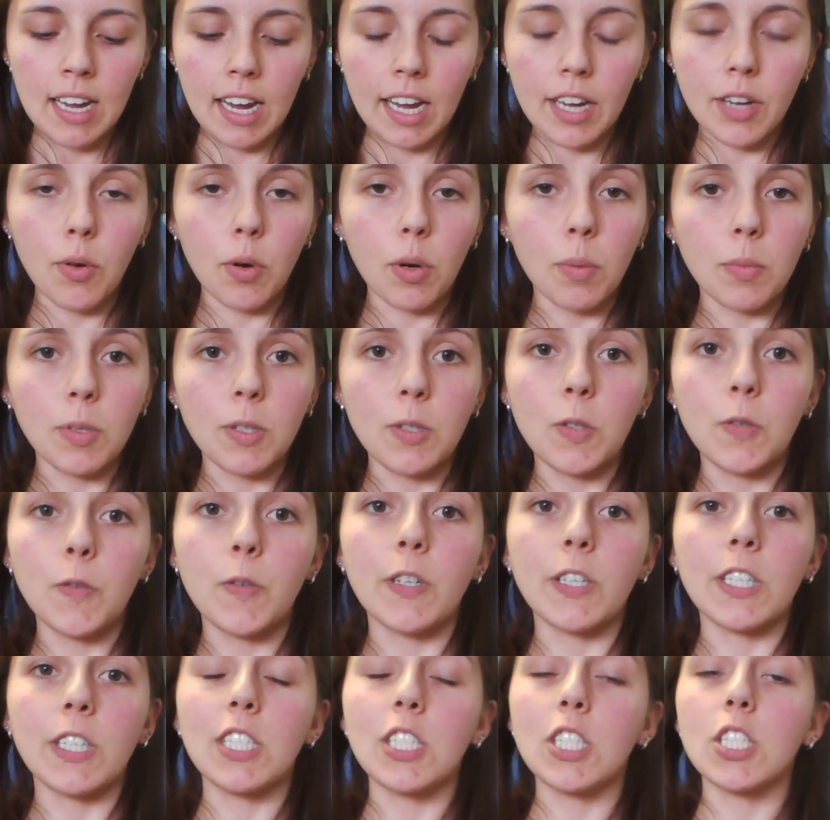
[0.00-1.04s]
I normally do
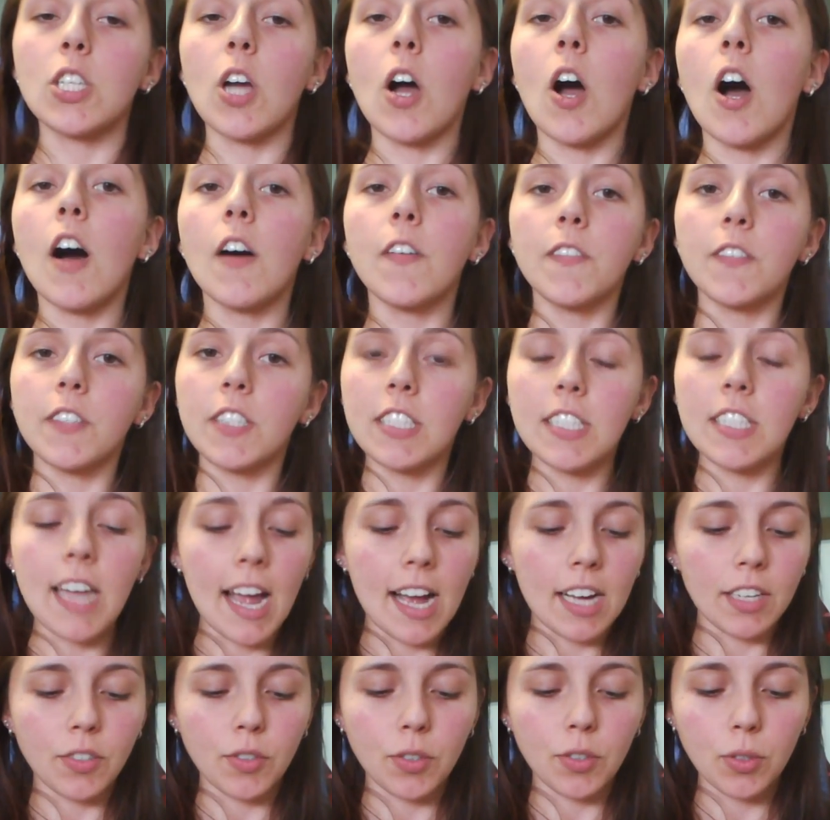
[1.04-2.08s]
very soft,
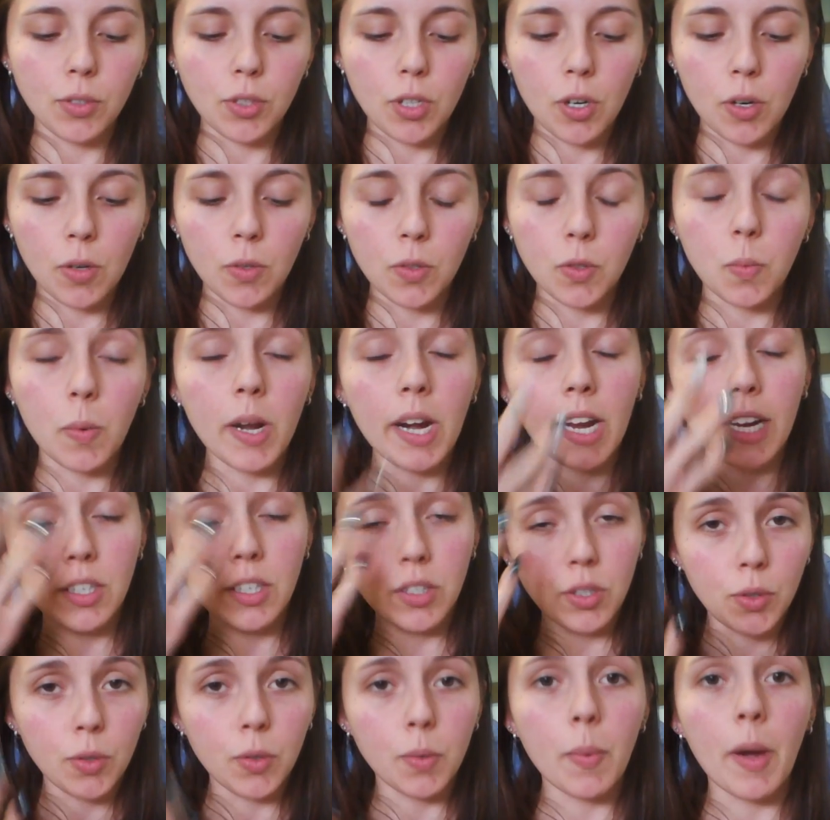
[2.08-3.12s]
natural tones when I
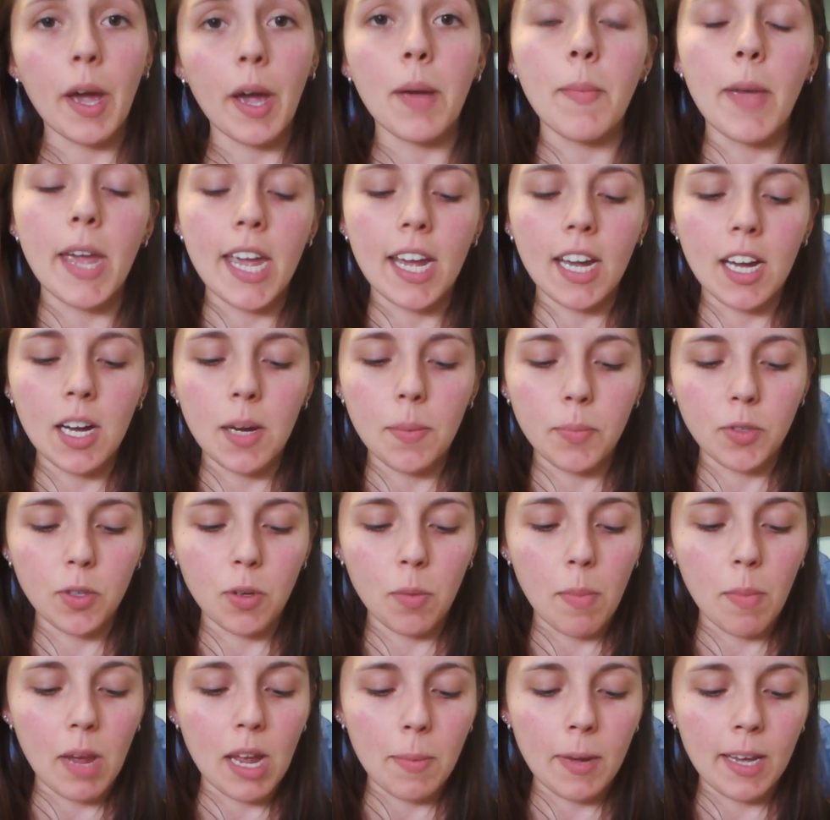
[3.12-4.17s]
do my makeup,
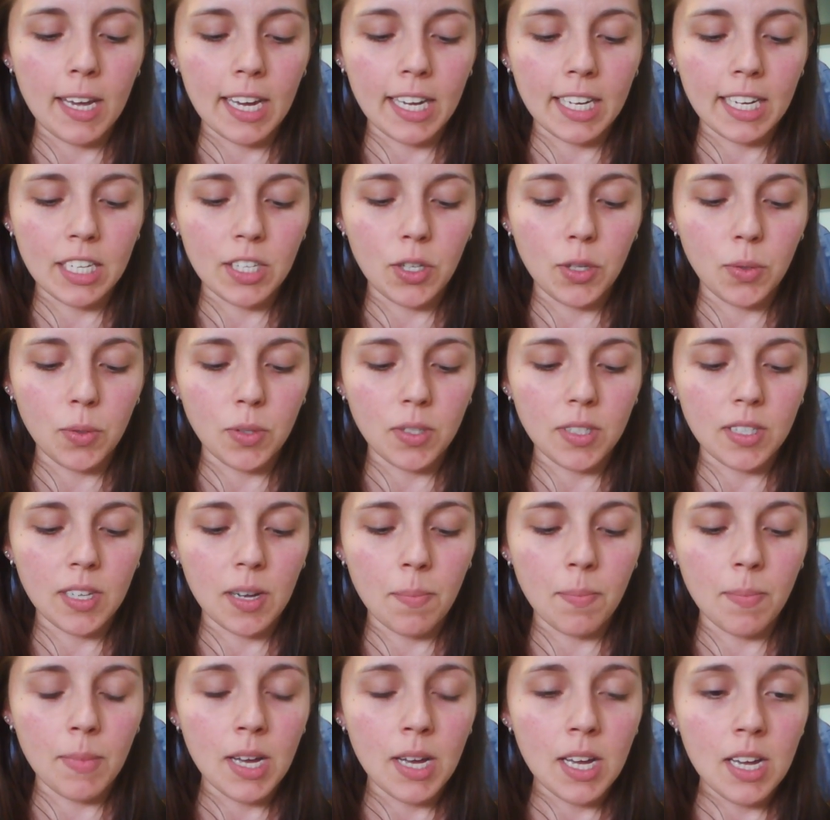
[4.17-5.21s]
so maybe I can do
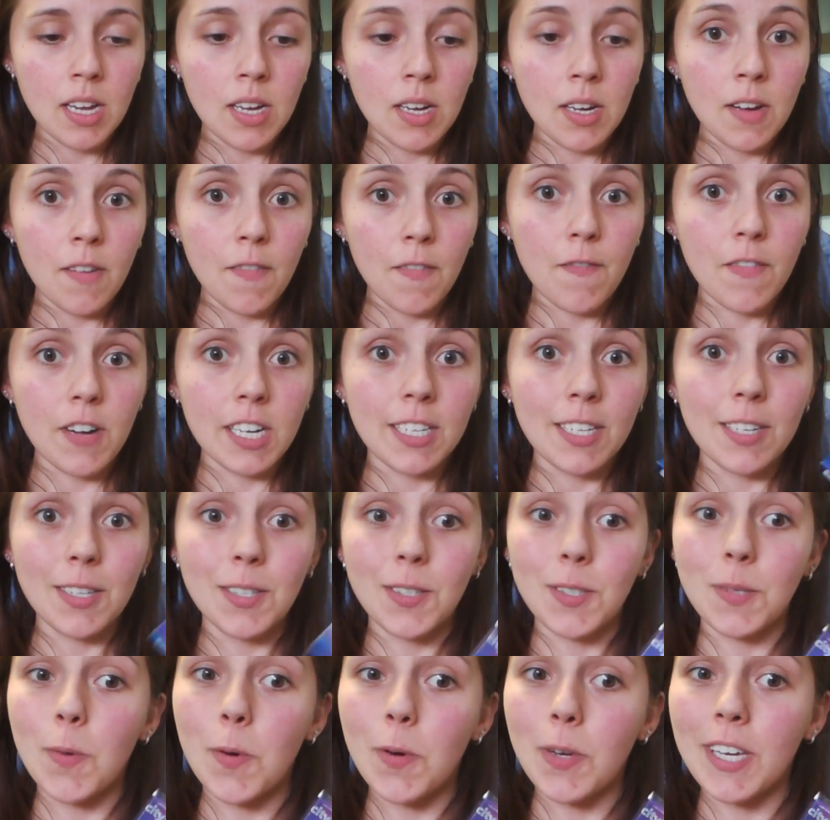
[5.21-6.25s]
some fun
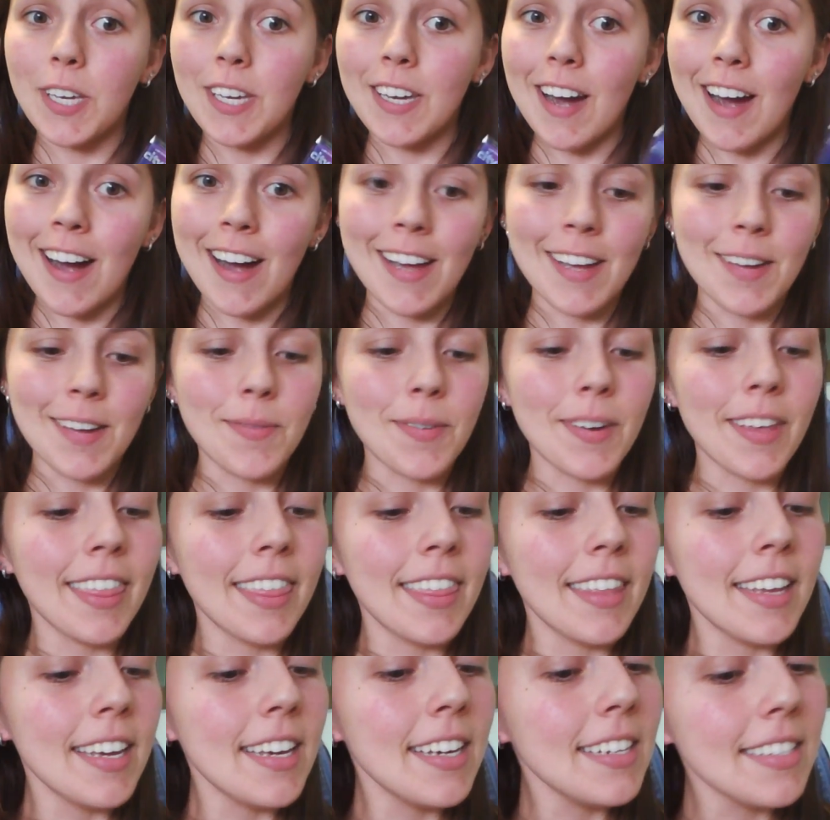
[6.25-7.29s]
smoky eye with
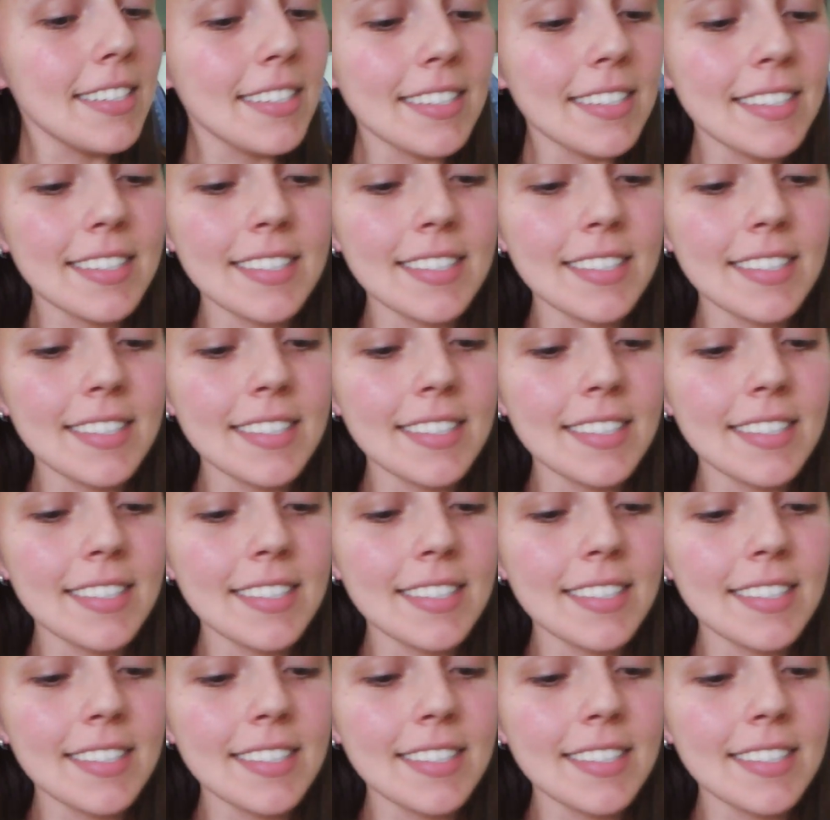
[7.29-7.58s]
this.